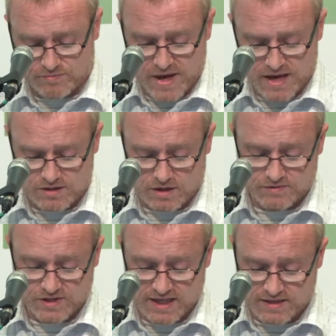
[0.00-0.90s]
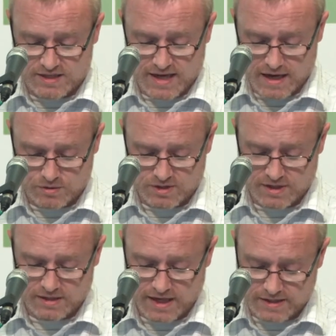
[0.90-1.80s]
of bed or if she leaves the house
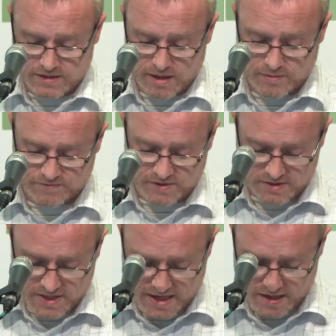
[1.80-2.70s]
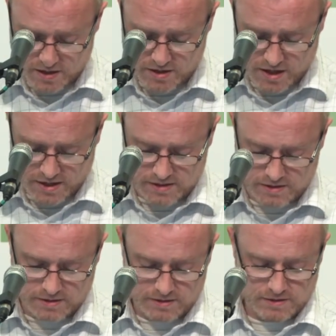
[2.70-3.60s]
at any time of day or
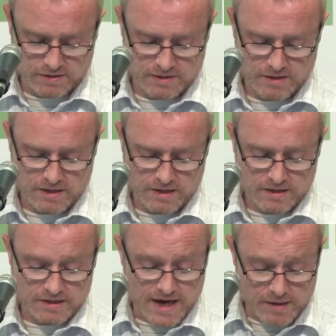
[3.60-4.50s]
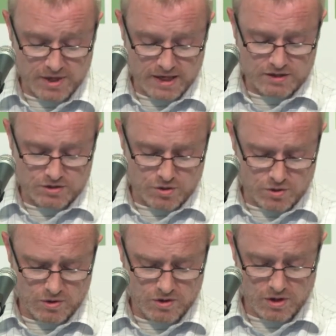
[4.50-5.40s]
night. The camera at the
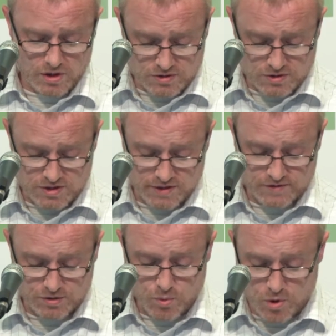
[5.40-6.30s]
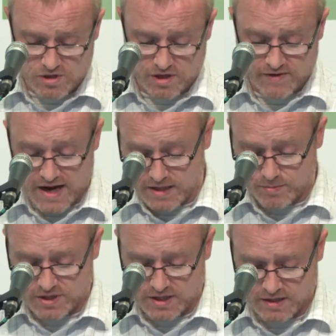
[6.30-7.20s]
door also serves to ward off
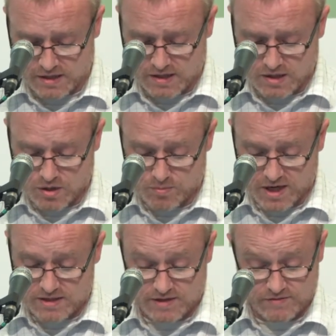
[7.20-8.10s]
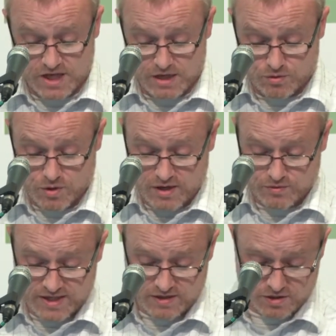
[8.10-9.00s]
anybody who mightn't have a genuine
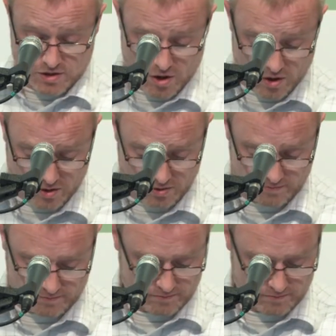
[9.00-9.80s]
reason to call.